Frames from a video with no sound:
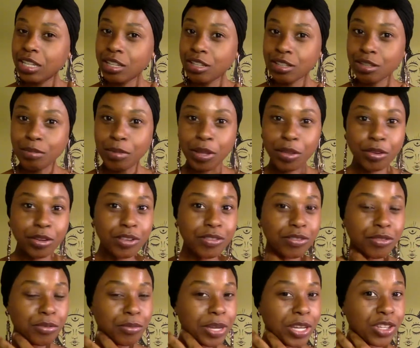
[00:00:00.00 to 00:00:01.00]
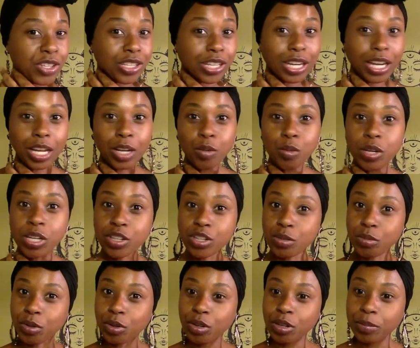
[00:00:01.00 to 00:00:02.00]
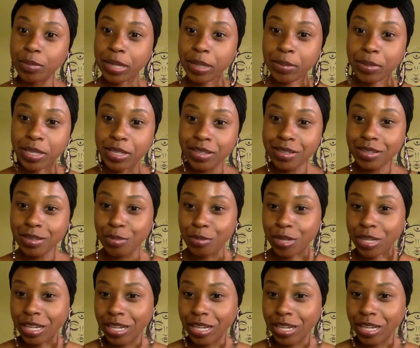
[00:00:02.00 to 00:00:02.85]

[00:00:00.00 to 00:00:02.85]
some other information, I got a Ouija board, baby, so we